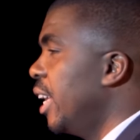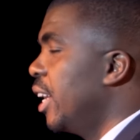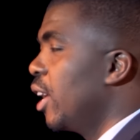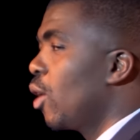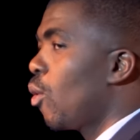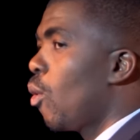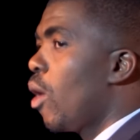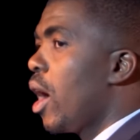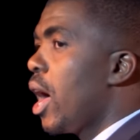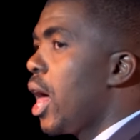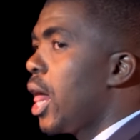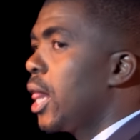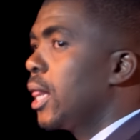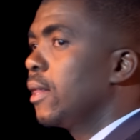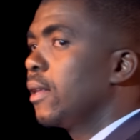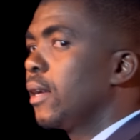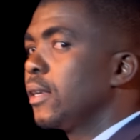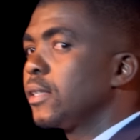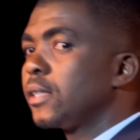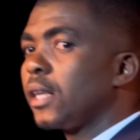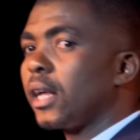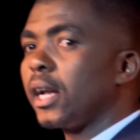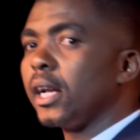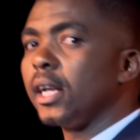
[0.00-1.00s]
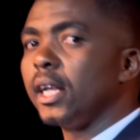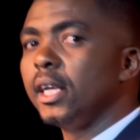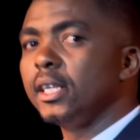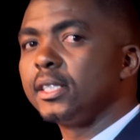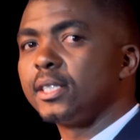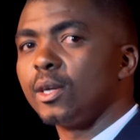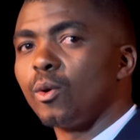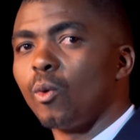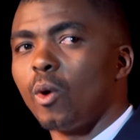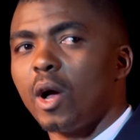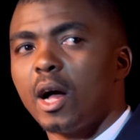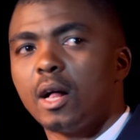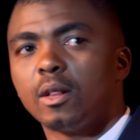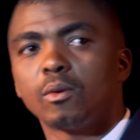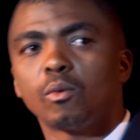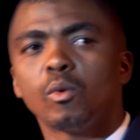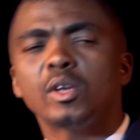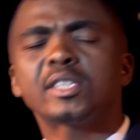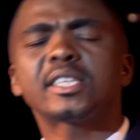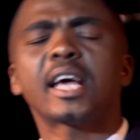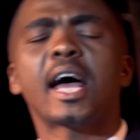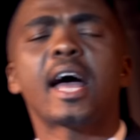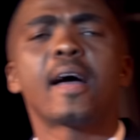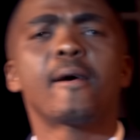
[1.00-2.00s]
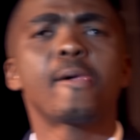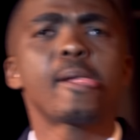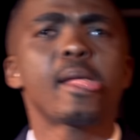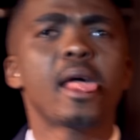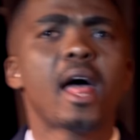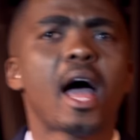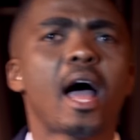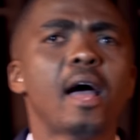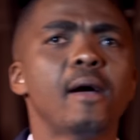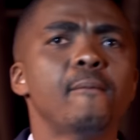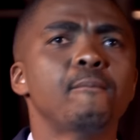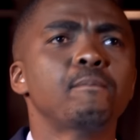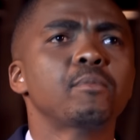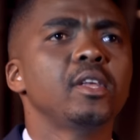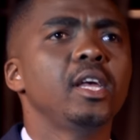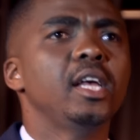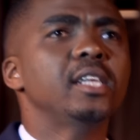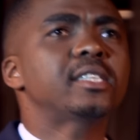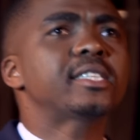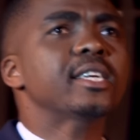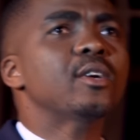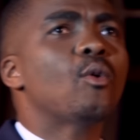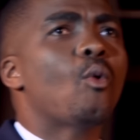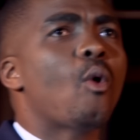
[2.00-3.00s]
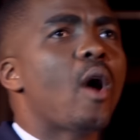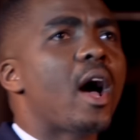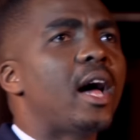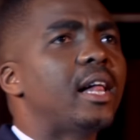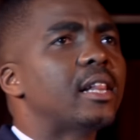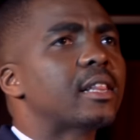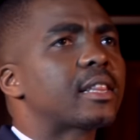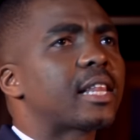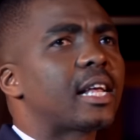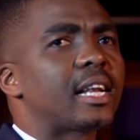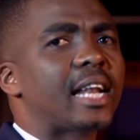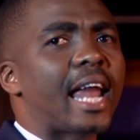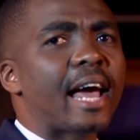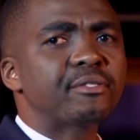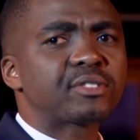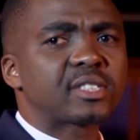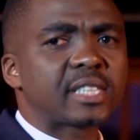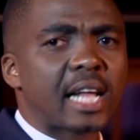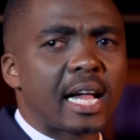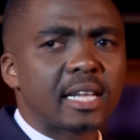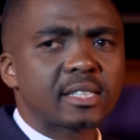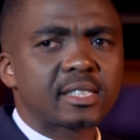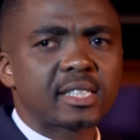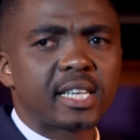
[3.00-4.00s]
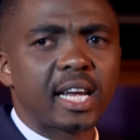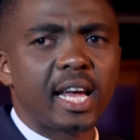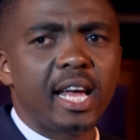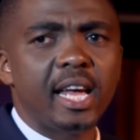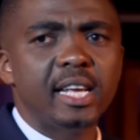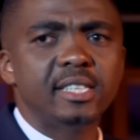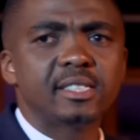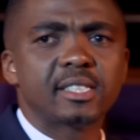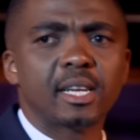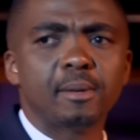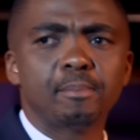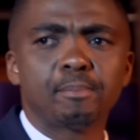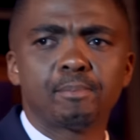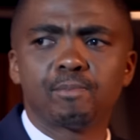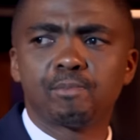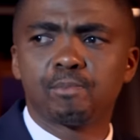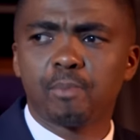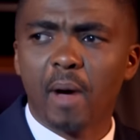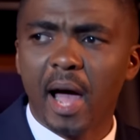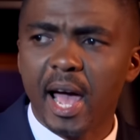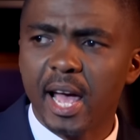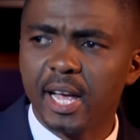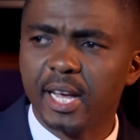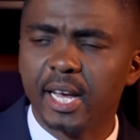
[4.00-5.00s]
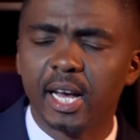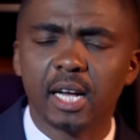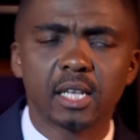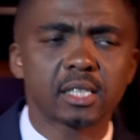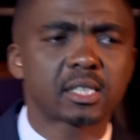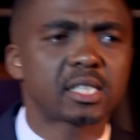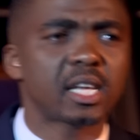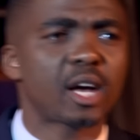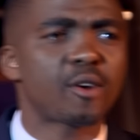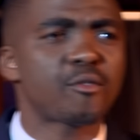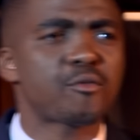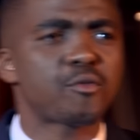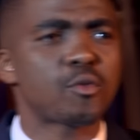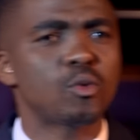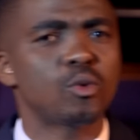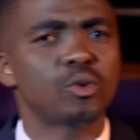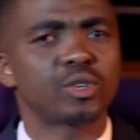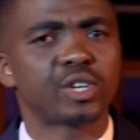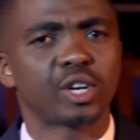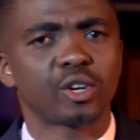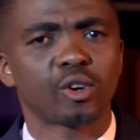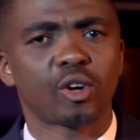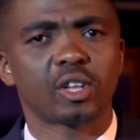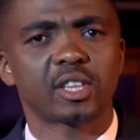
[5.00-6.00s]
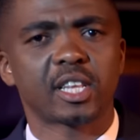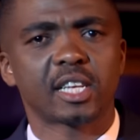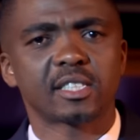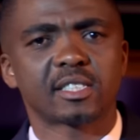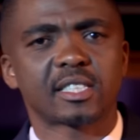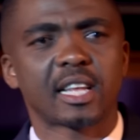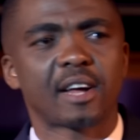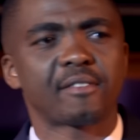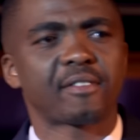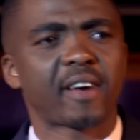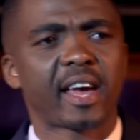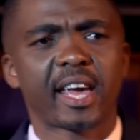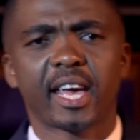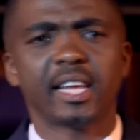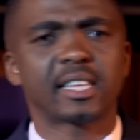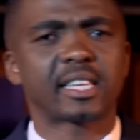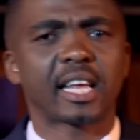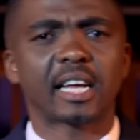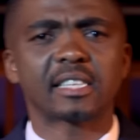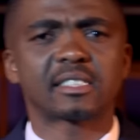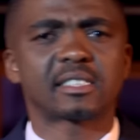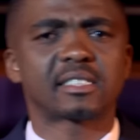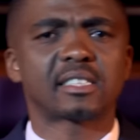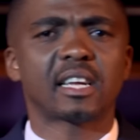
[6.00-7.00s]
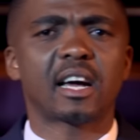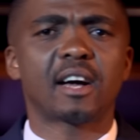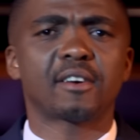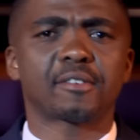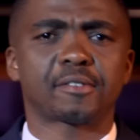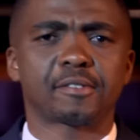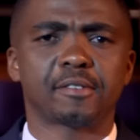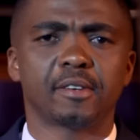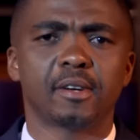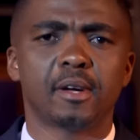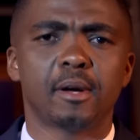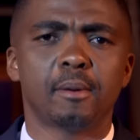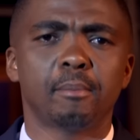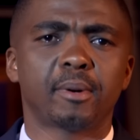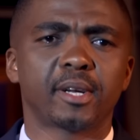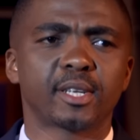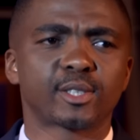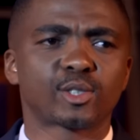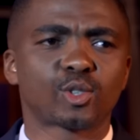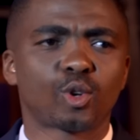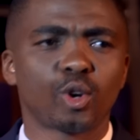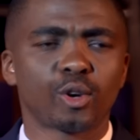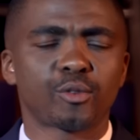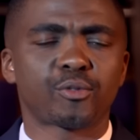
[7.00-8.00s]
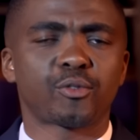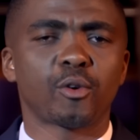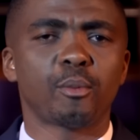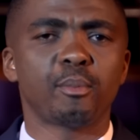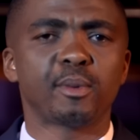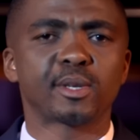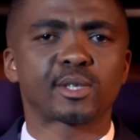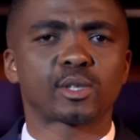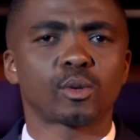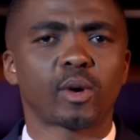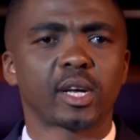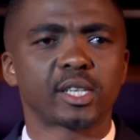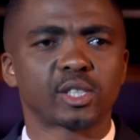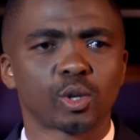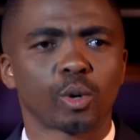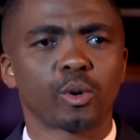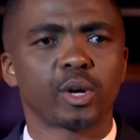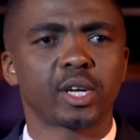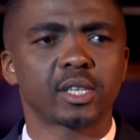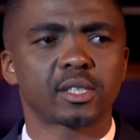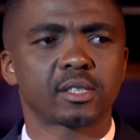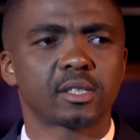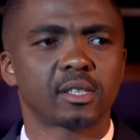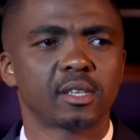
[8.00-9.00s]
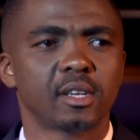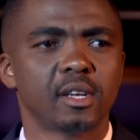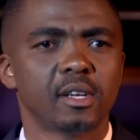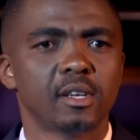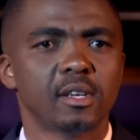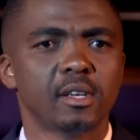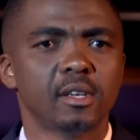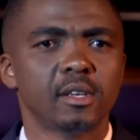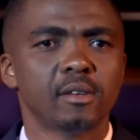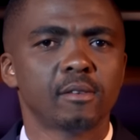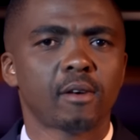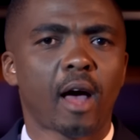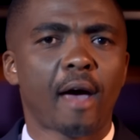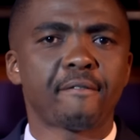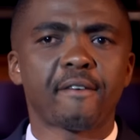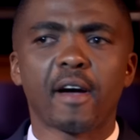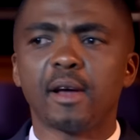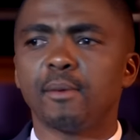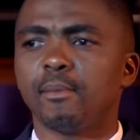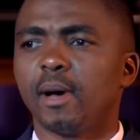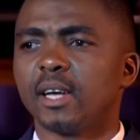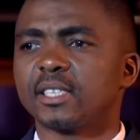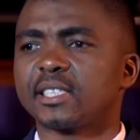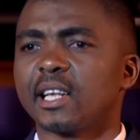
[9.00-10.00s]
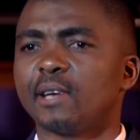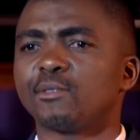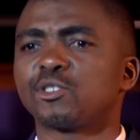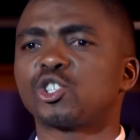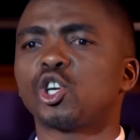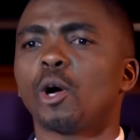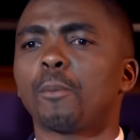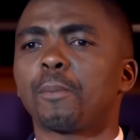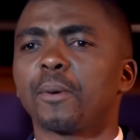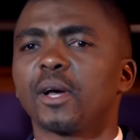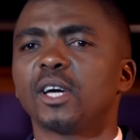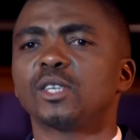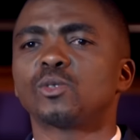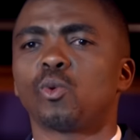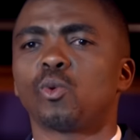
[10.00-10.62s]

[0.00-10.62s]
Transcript: eating well, started eating well, which I, eating well, the lifestyle change and buying healthier food and all that stuff. I hate that stuff, but it's good for me, so I do it. I find myself shopping at